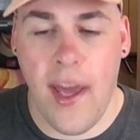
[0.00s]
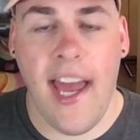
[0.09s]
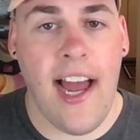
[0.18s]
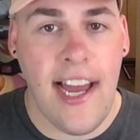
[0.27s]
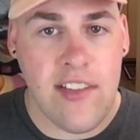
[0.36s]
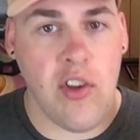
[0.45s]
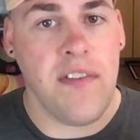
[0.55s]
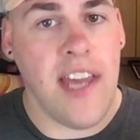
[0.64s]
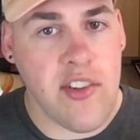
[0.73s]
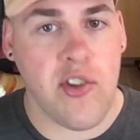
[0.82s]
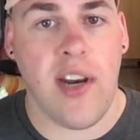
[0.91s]
as of
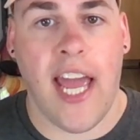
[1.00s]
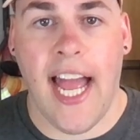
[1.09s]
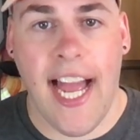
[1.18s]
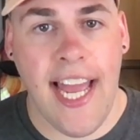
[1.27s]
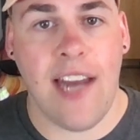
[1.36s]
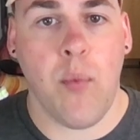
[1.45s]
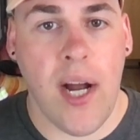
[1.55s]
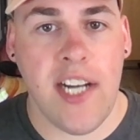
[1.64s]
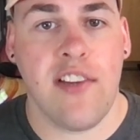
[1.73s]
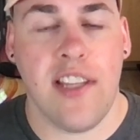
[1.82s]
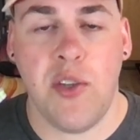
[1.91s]
yesterday, I had
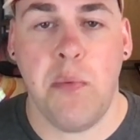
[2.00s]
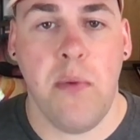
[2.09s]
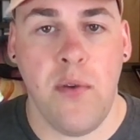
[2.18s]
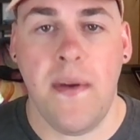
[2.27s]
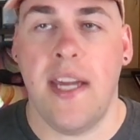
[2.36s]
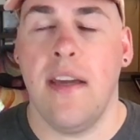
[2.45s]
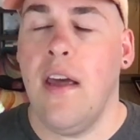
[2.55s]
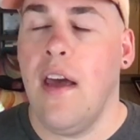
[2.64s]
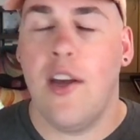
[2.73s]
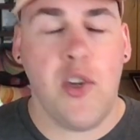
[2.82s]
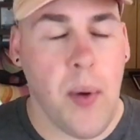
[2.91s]
watched this movie
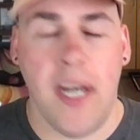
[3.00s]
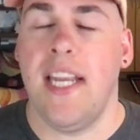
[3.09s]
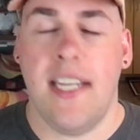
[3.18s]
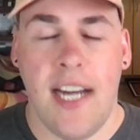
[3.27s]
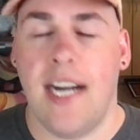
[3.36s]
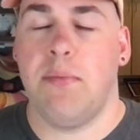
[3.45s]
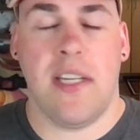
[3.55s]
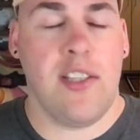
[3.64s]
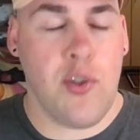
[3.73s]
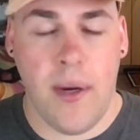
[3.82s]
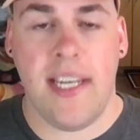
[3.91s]
20 times
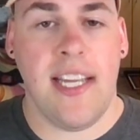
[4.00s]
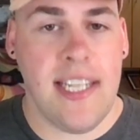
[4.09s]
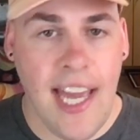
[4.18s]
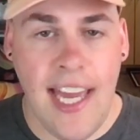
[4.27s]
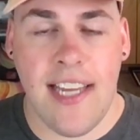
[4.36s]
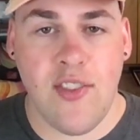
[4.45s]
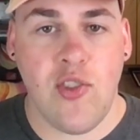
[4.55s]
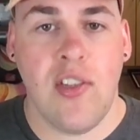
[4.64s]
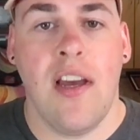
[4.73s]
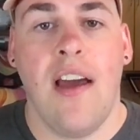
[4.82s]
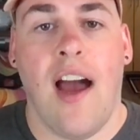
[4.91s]
in 20 days.
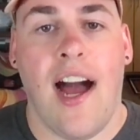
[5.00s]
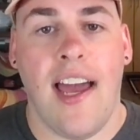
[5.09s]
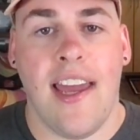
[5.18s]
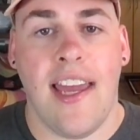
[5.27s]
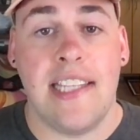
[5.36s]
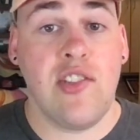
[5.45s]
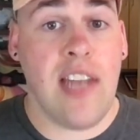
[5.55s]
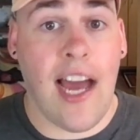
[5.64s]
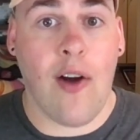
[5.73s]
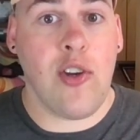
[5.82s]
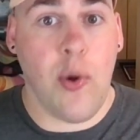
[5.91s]
It's
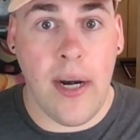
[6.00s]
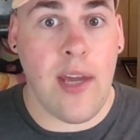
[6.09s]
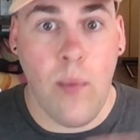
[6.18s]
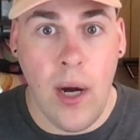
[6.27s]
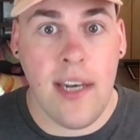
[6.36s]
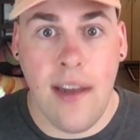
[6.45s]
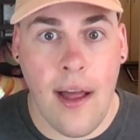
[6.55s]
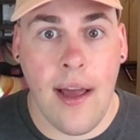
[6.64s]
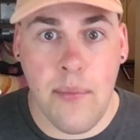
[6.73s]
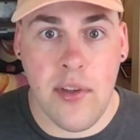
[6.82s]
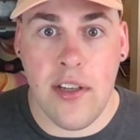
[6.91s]
now 21
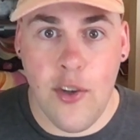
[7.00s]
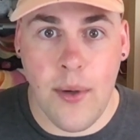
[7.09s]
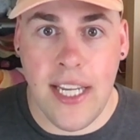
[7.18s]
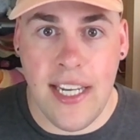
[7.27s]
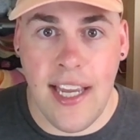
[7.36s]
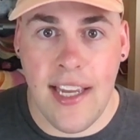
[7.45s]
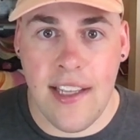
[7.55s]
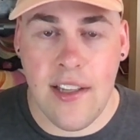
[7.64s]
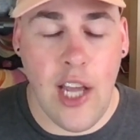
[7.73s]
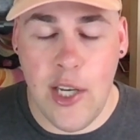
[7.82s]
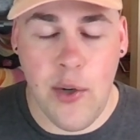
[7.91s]
times in
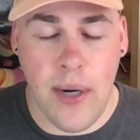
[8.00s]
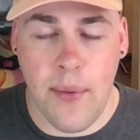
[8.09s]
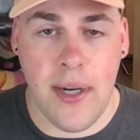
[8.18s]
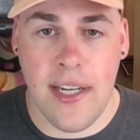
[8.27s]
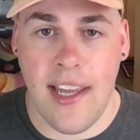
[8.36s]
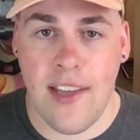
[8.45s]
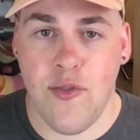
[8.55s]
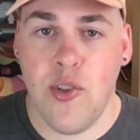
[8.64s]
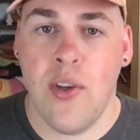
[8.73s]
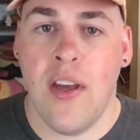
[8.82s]
21 days.